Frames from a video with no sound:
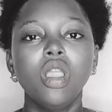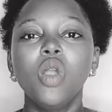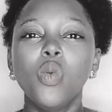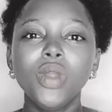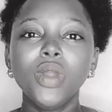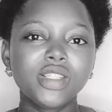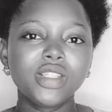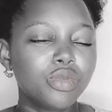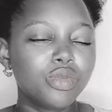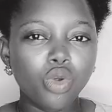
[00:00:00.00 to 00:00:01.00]
When it
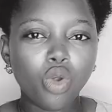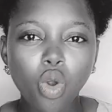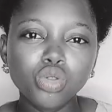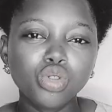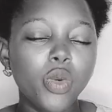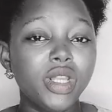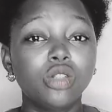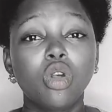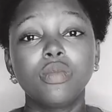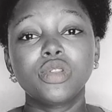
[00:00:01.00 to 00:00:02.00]
comes to culture, when it
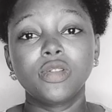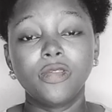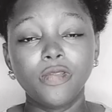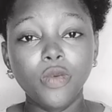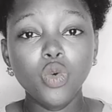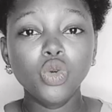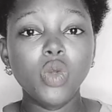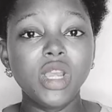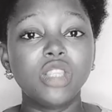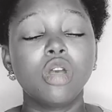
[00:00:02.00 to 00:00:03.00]
comes to food,
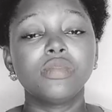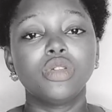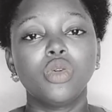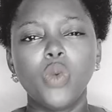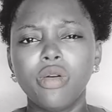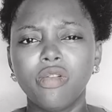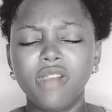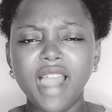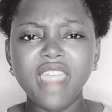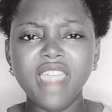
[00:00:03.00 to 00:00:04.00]
when it comes to the way of
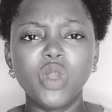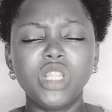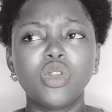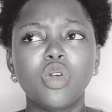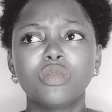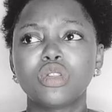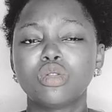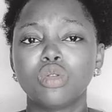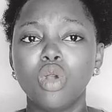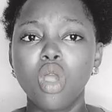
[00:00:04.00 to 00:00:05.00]
life, when it comes
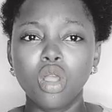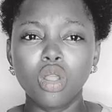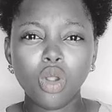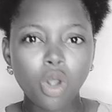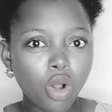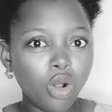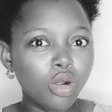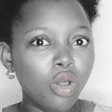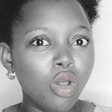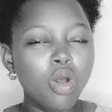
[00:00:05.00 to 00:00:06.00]
to
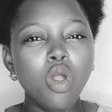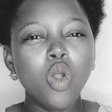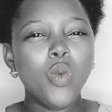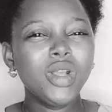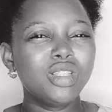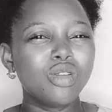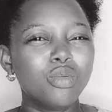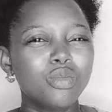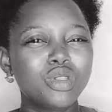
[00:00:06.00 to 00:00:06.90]
color, when it comes